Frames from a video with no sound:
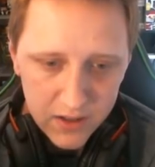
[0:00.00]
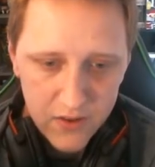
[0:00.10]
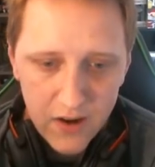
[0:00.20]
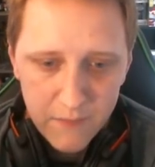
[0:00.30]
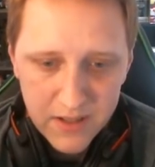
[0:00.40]

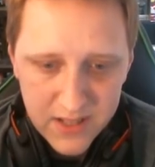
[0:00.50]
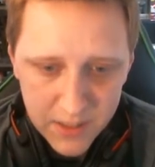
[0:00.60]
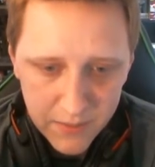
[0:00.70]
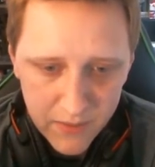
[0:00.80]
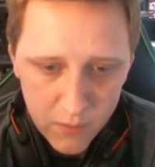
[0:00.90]
there have been
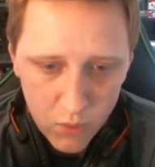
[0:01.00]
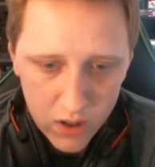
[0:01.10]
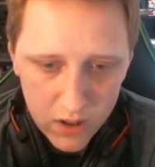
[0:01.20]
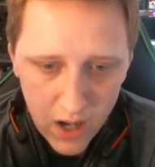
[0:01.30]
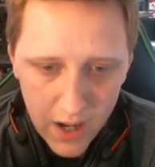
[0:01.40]
some of them
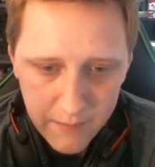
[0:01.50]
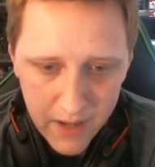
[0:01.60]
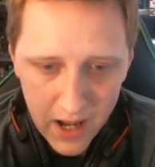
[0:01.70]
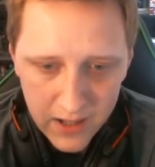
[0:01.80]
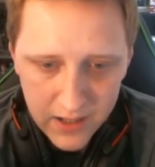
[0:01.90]
where I'm
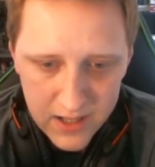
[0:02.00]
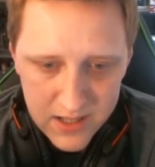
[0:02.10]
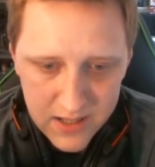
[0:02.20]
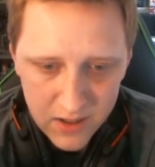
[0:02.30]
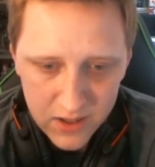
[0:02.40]
not
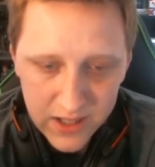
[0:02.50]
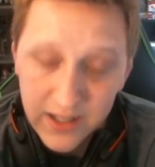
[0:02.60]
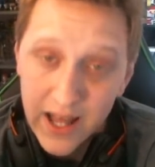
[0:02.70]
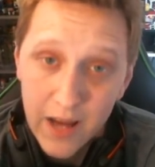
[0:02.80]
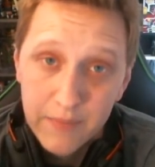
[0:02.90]
necessarily in
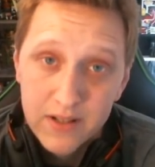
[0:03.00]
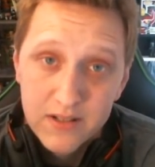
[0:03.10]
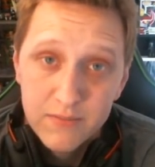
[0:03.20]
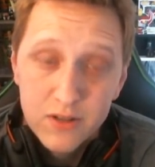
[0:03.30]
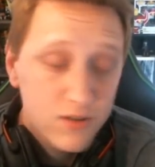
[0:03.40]
the happiest
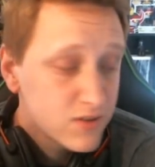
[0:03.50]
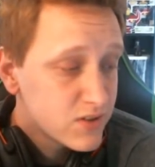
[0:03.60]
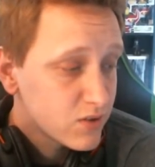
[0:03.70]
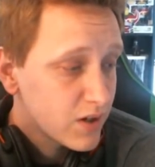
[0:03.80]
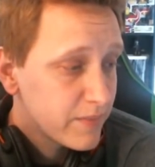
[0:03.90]
moods,
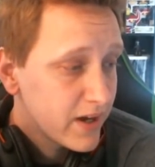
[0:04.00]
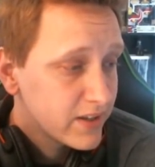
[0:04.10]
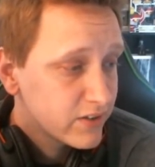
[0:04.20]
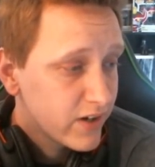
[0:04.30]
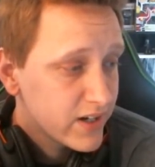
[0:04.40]
or I'm not in
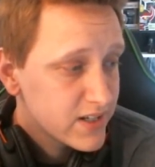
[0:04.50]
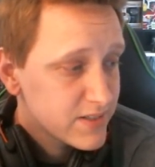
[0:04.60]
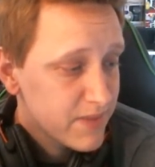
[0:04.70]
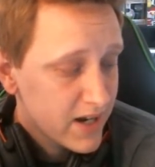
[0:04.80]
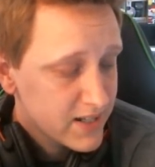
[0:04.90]
the
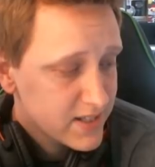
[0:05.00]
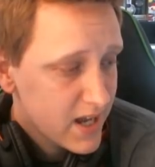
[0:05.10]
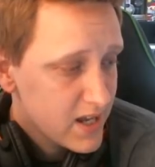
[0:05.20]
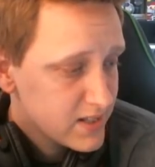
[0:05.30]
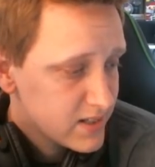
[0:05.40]
greatest
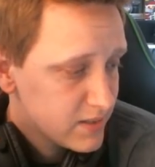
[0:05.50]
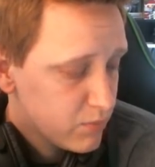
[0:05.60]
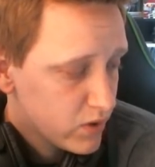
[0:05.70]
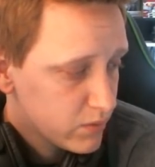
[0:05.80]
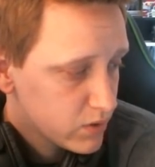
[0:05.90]
mindset, to the
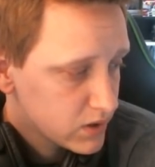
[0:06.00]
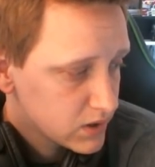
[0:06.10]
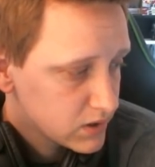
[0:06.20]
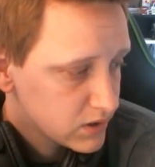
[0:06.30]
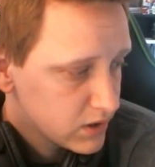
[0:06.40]
point
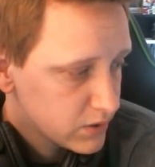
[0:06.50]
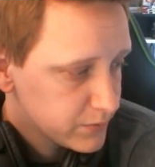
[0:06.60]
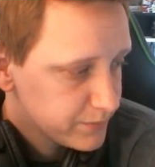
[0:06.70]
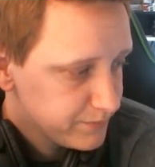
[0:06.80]
where, you know,